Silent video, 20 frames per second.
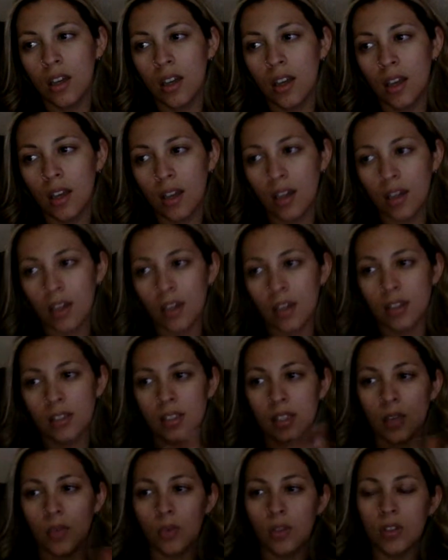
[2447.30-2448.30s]
and
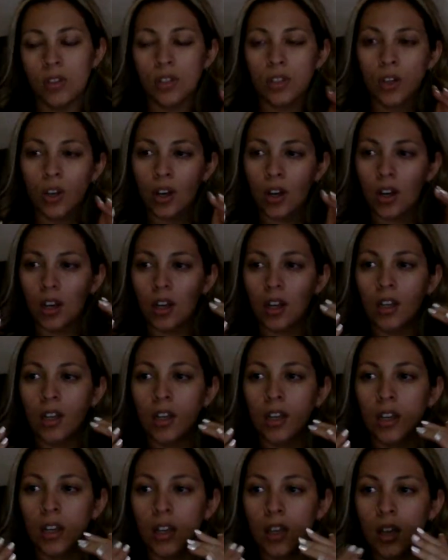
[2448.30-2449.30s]
it was dark,
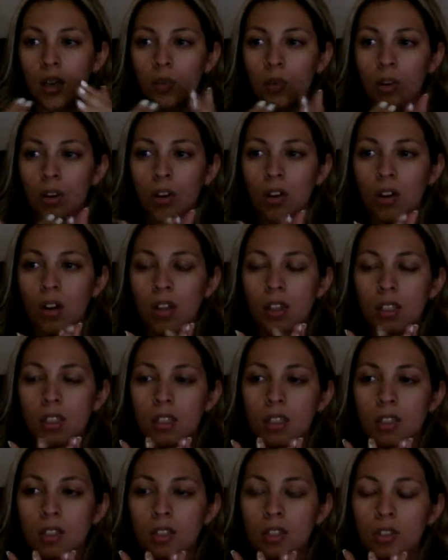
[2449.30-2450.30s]
and we're
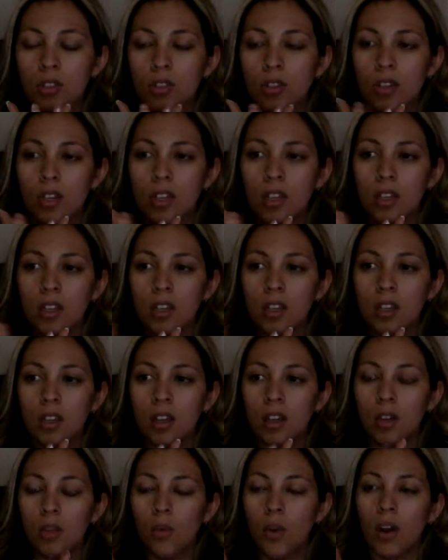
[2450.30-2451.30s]
crossing the street
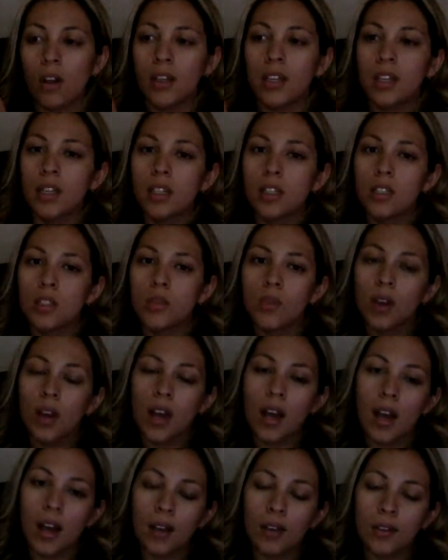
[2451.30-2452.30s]
walking into a
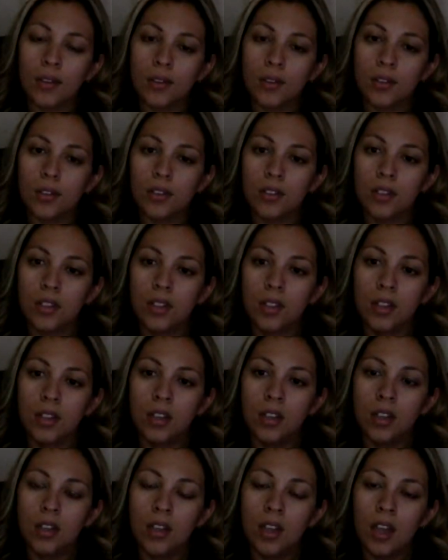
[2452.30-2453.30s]
house,
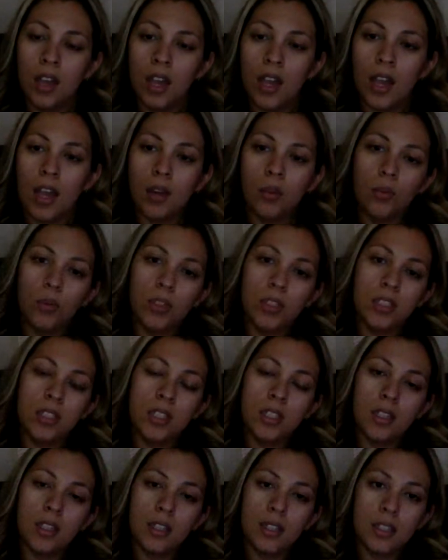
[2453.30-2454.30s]
and we
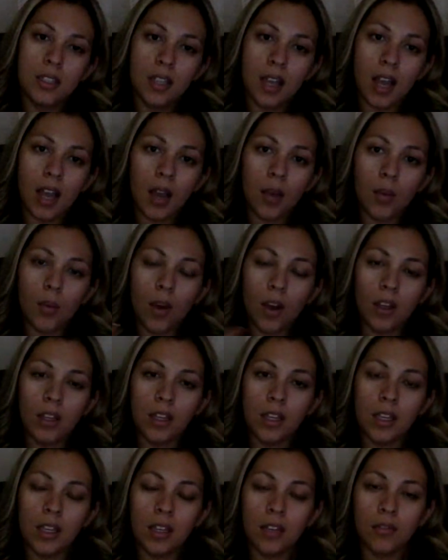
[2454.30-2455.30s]
see this guy
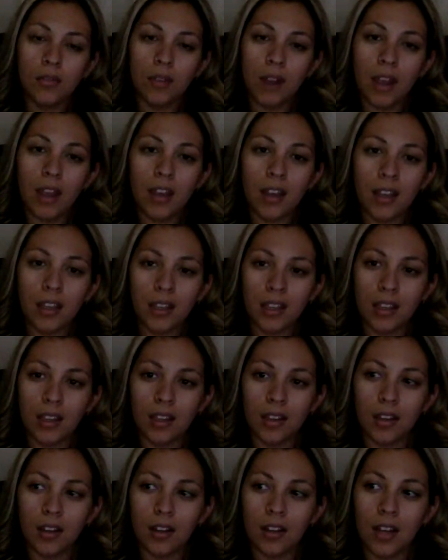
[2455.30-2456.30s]
walking in riot
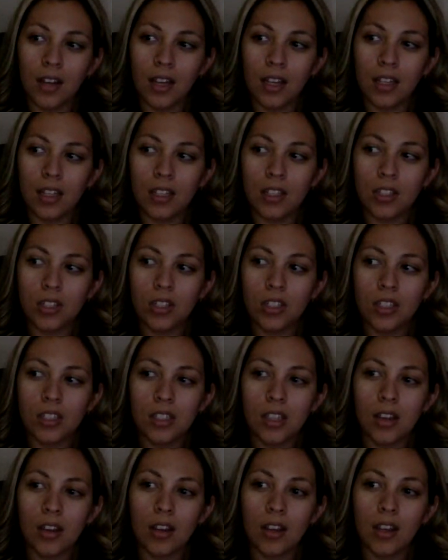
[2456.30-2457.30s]
gear, and he's just
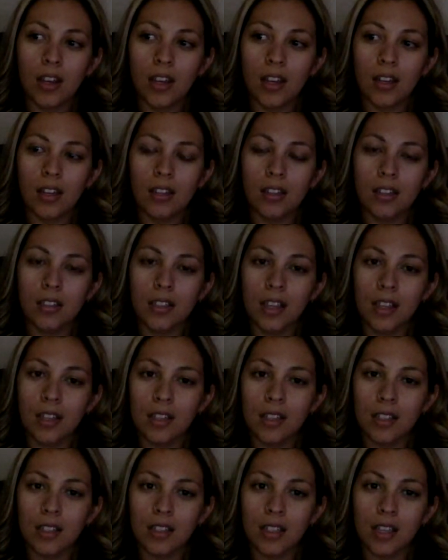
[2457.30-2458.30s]
staring at us, and
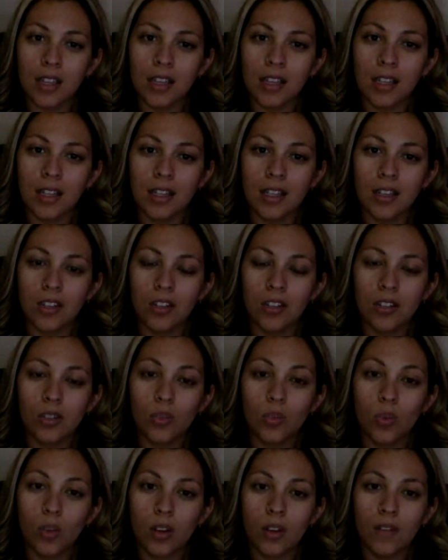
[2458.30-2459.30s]
the second he hears
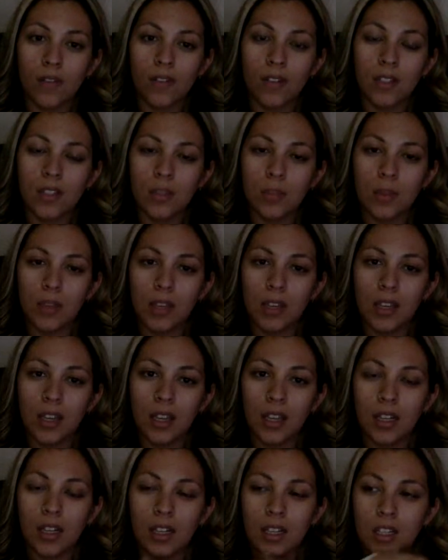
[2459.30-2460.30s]
one of us speak
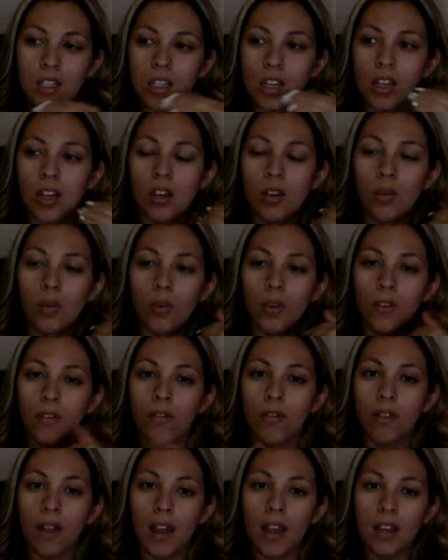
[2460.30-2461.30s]
English, we
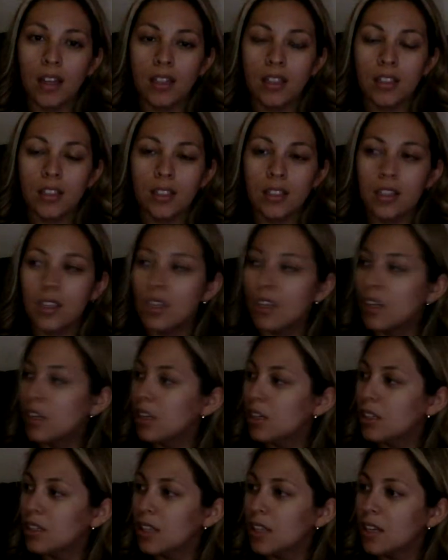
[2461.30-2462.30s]
ran and he
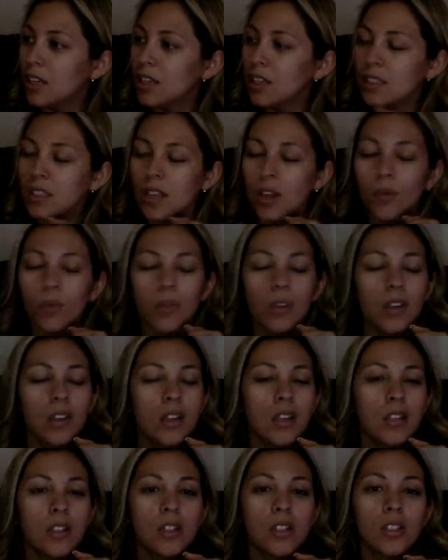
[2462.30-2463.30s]
looked at us, and
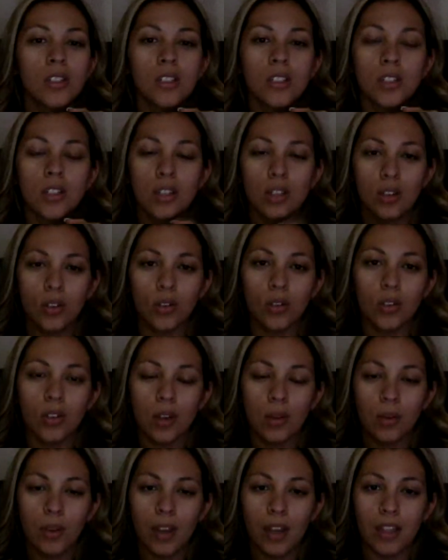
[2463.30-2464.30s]
we just knew
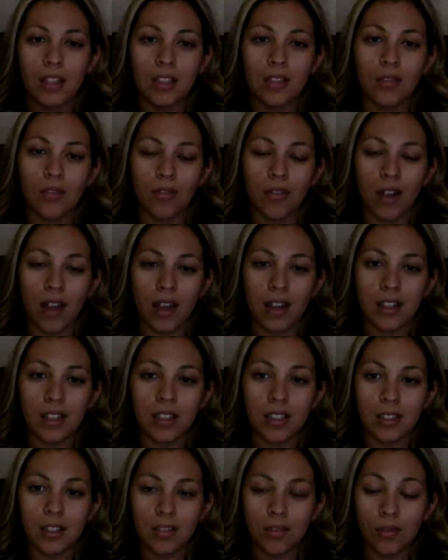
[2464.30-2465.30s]
that we had to
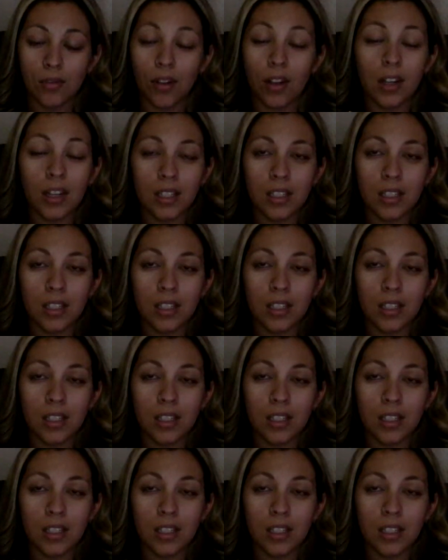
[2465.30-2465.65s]
run